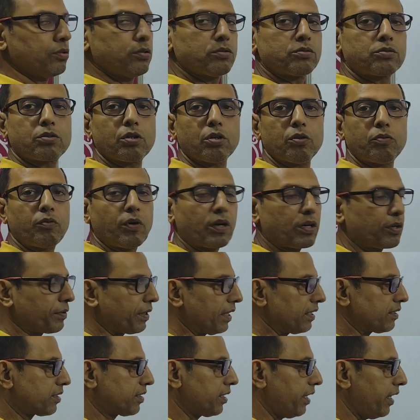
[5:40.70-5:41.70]
So what we
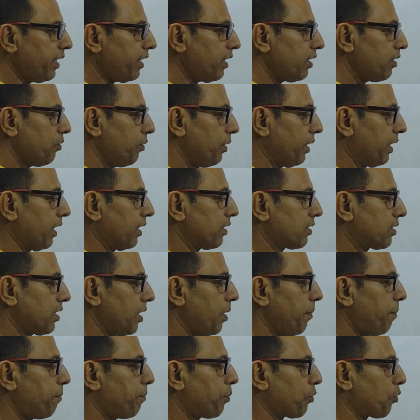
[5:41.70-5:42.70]
can say? We can
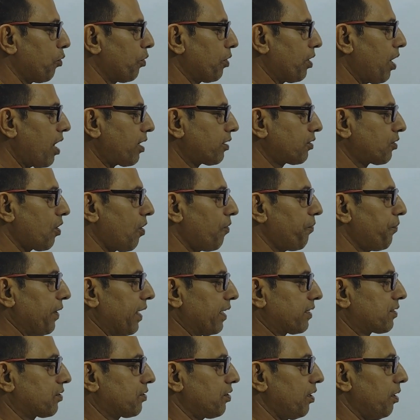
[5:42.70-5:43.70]
say product of
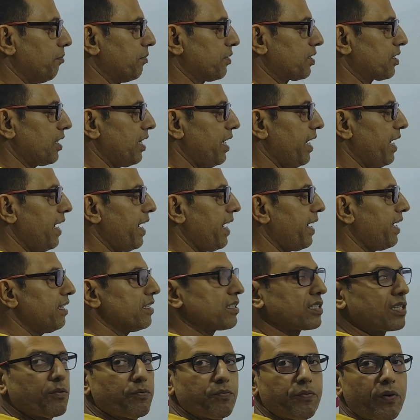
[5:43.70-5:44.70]
extremes. A
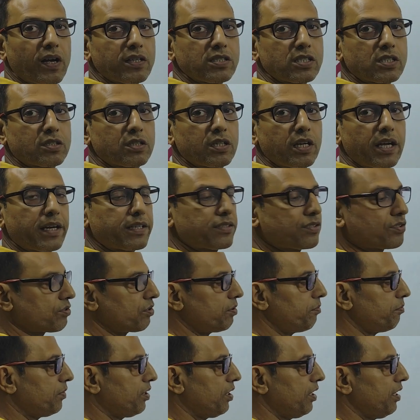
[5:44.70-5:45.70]
is the first
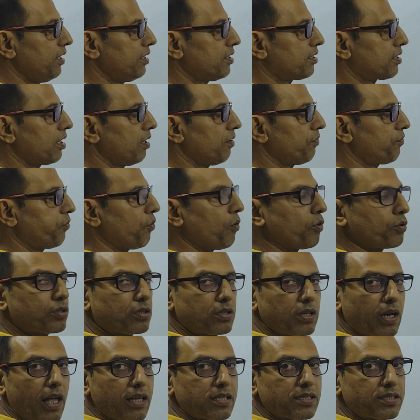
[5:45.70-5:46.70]
extreme, D is the
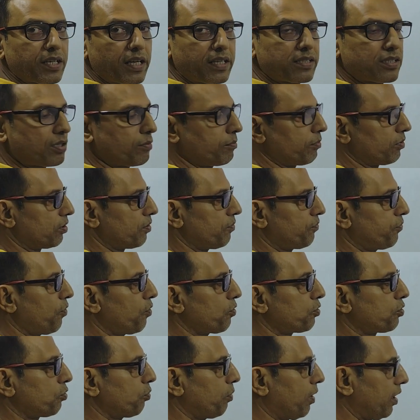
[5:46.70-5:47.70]
last extreme of the
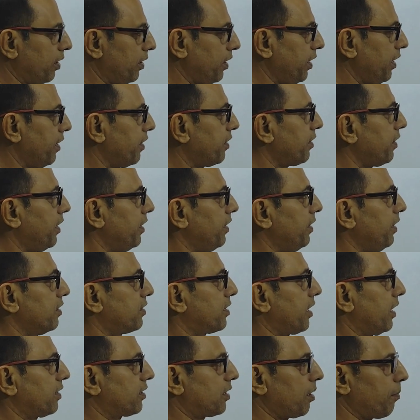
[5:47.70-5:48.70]
fourth one here in
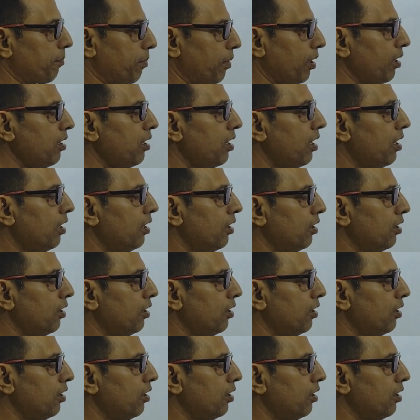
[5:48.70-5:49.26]
this example.